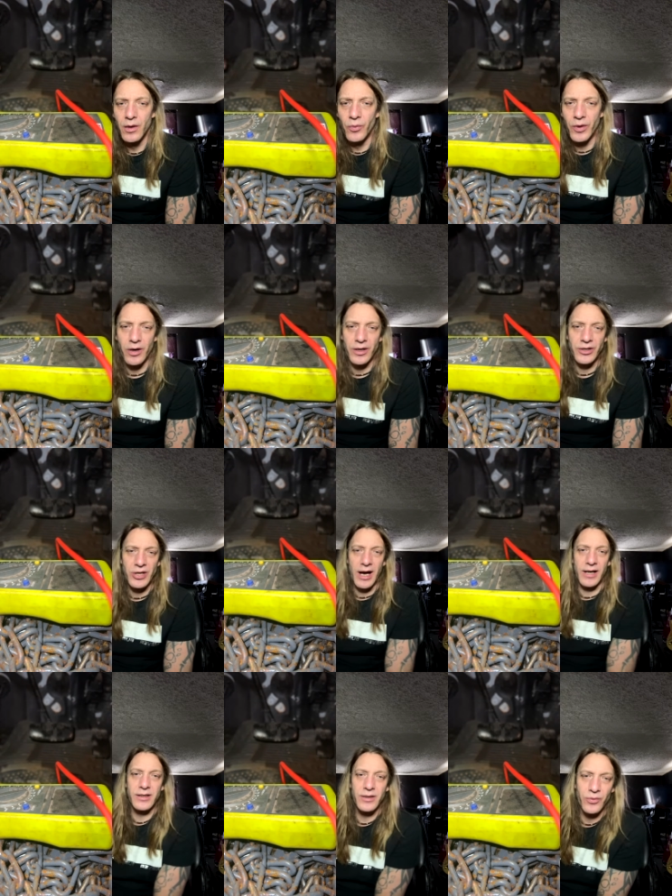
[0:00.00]
We already
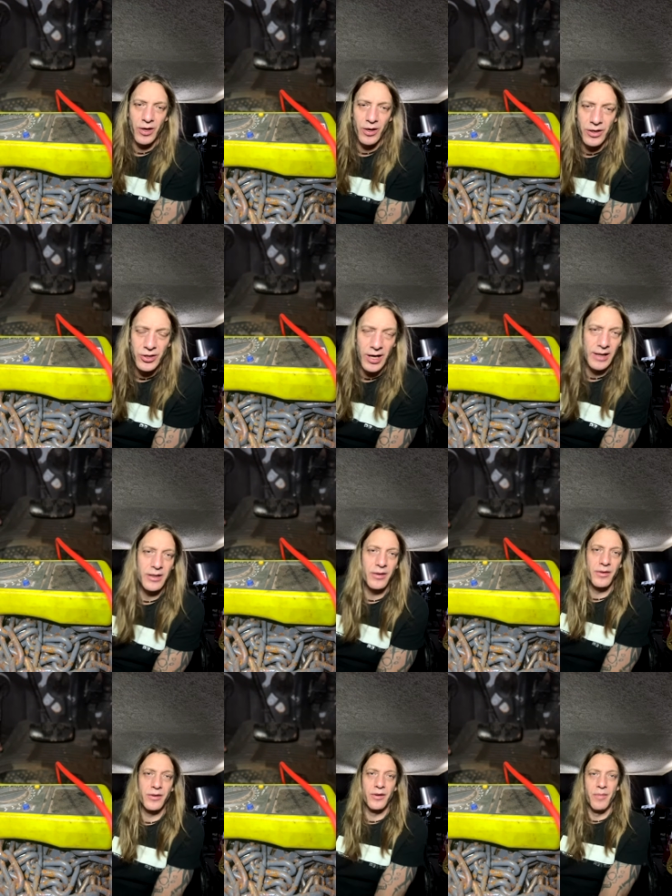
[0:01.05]
checked
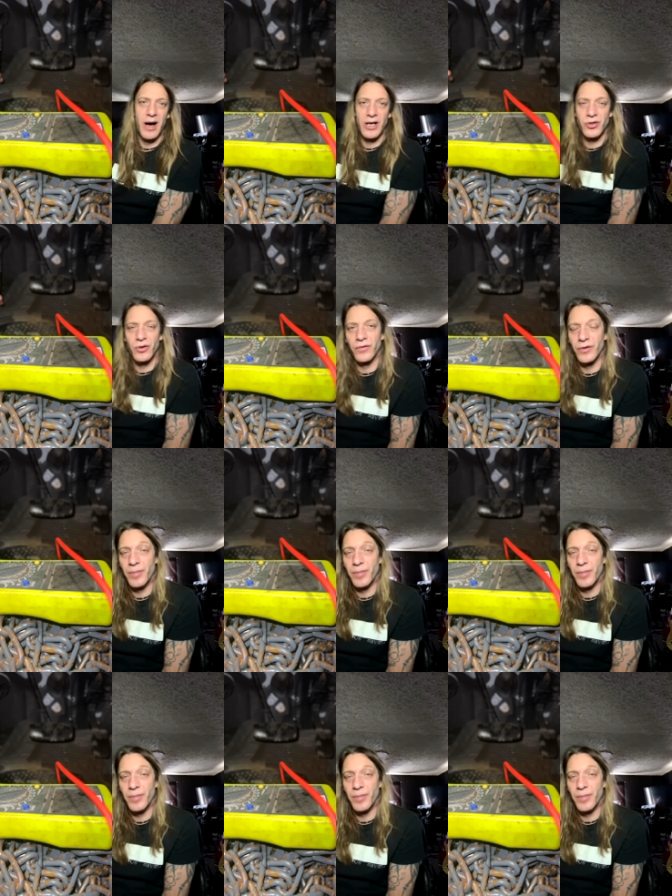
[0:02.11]
the module for